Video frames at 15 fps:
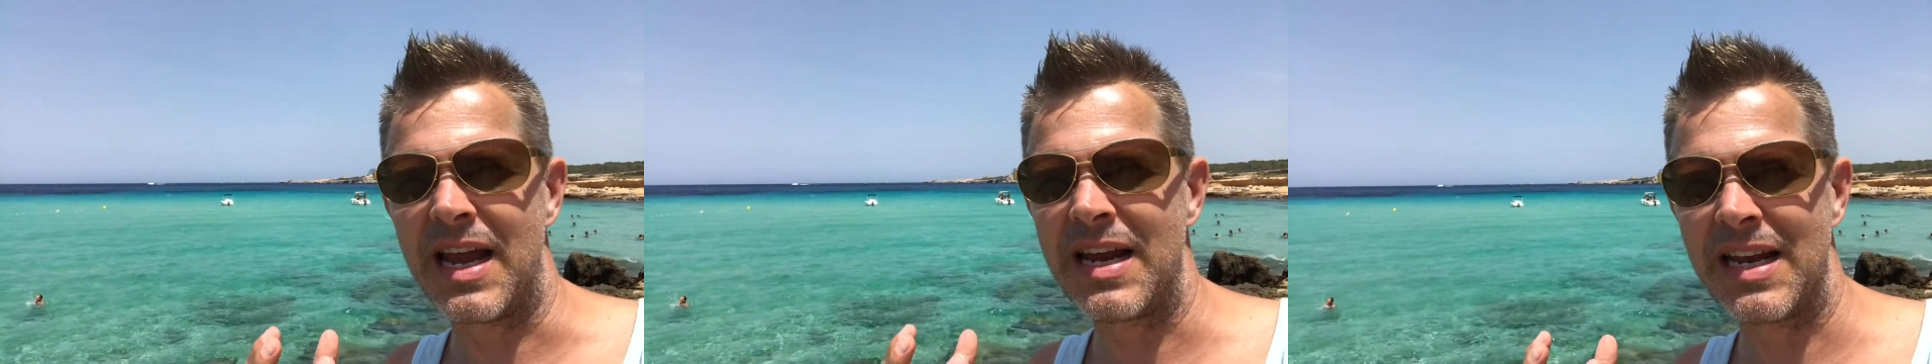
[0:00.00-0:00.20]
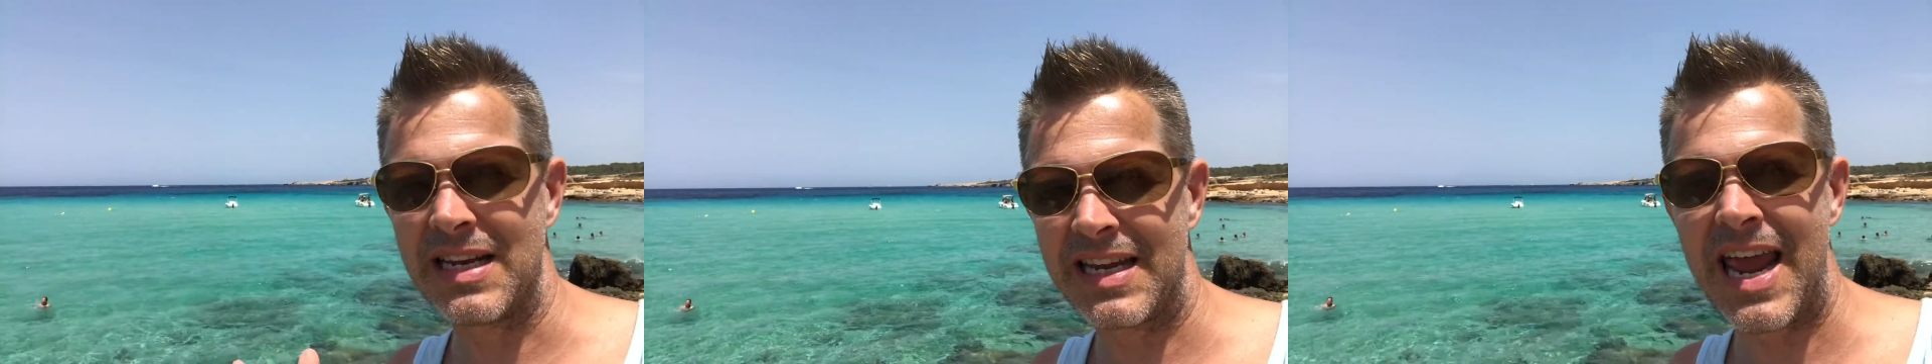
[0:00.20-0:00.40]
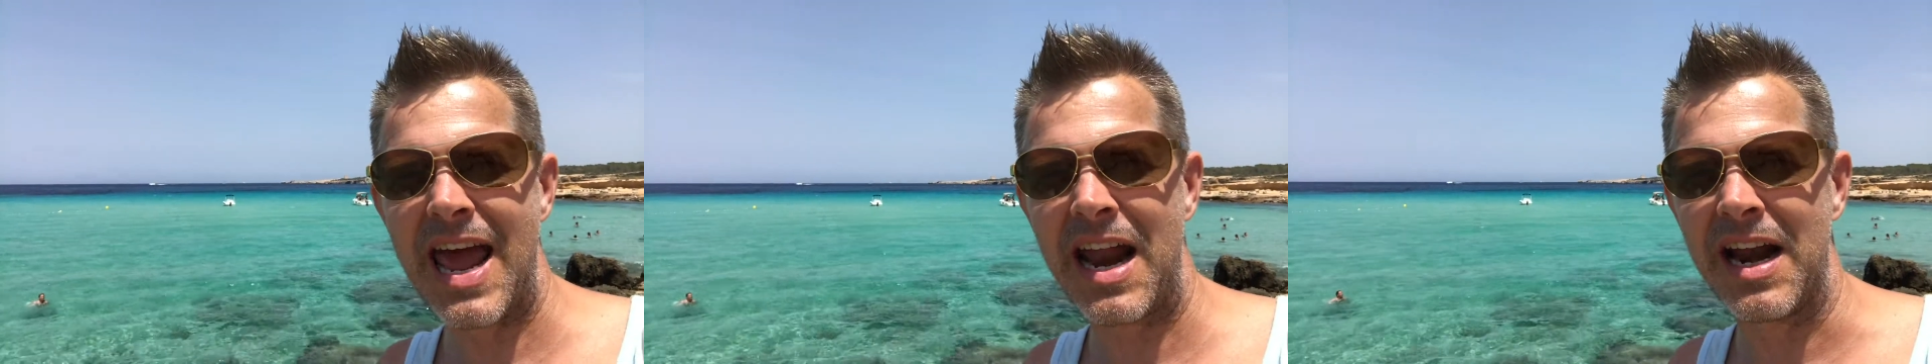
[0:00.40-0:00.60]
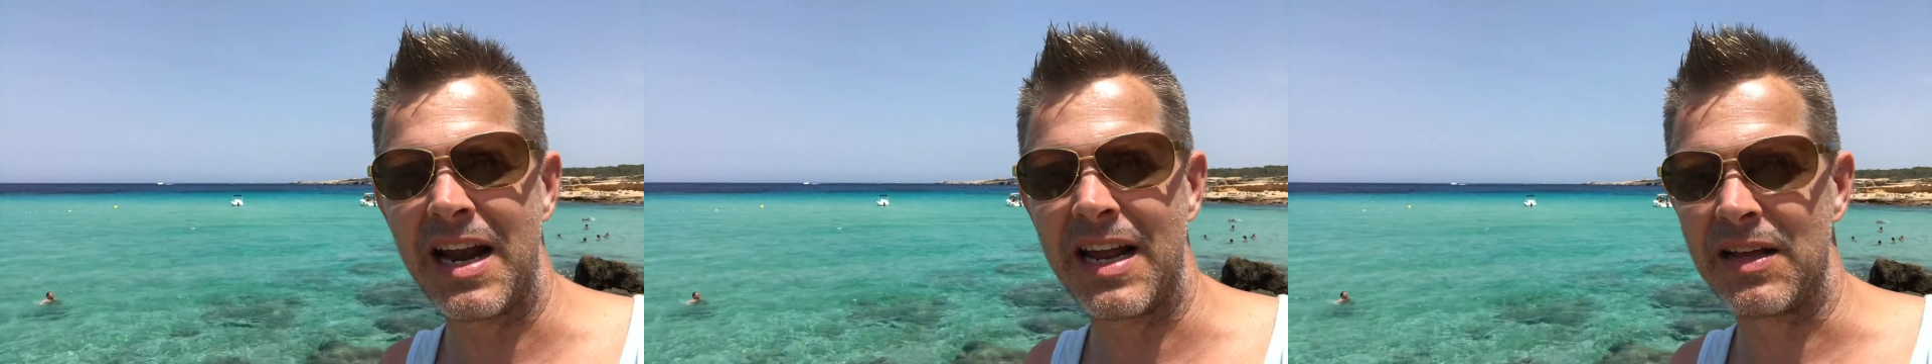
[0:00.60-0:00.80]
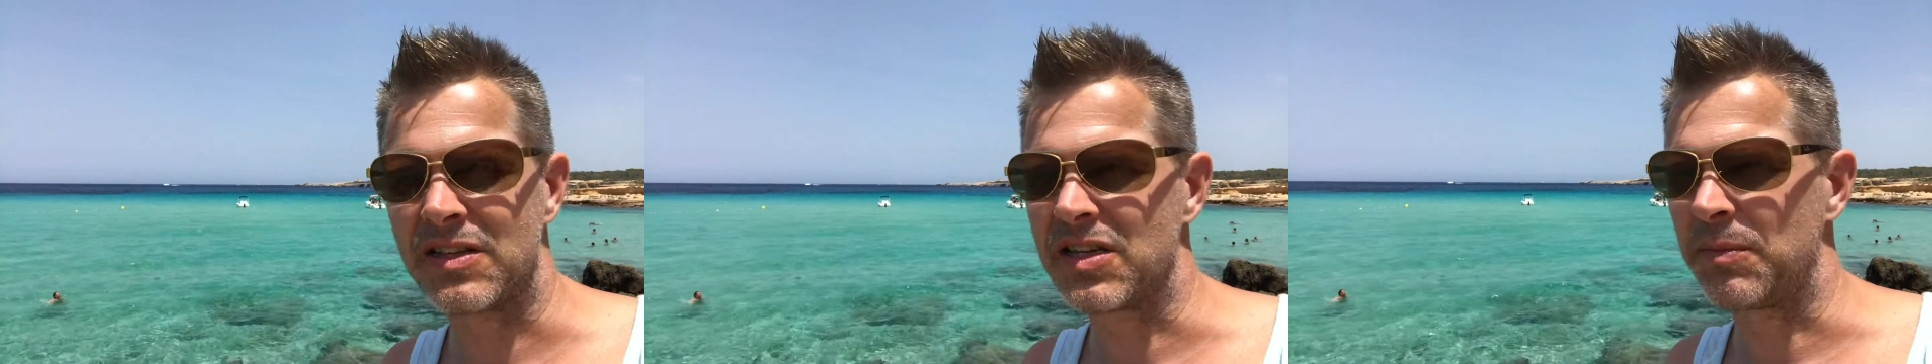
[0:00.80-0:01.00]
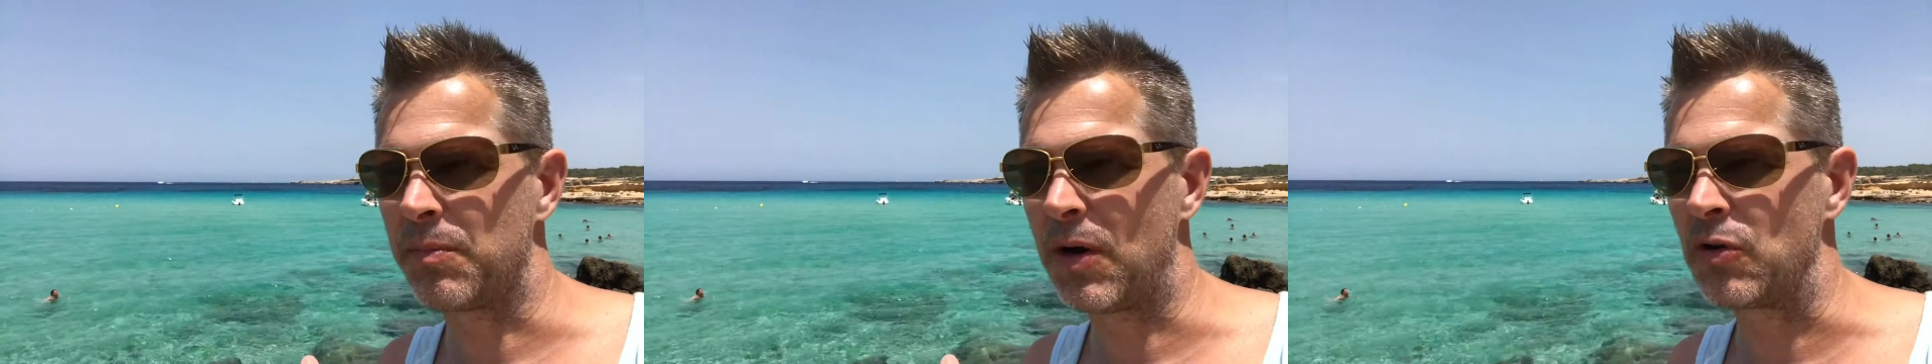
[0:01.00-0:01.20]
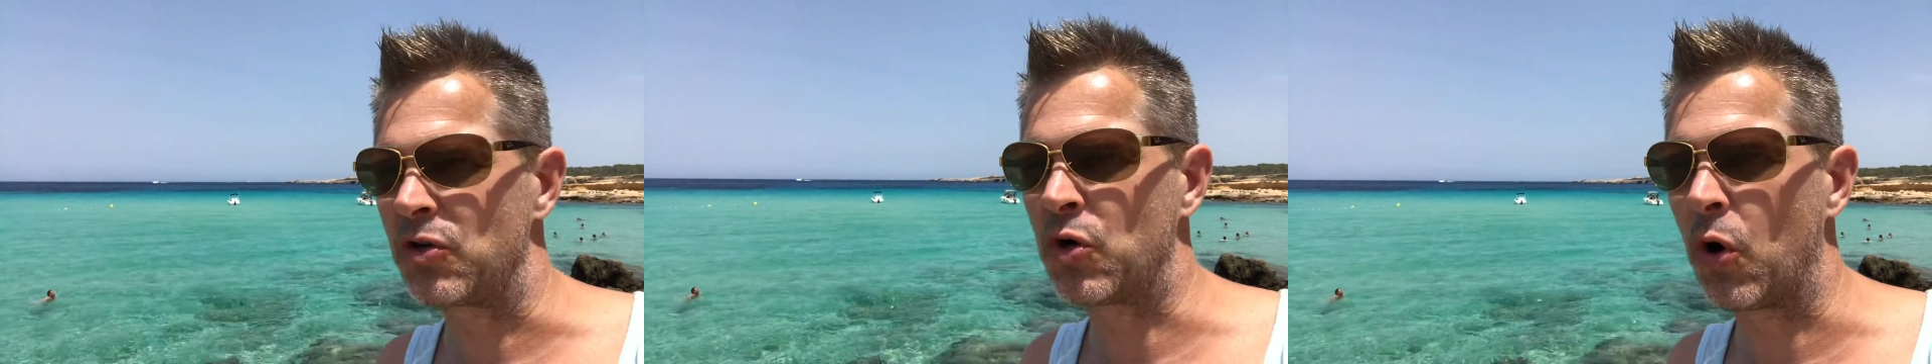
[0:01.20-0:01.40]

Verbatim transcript: and in Canada it's about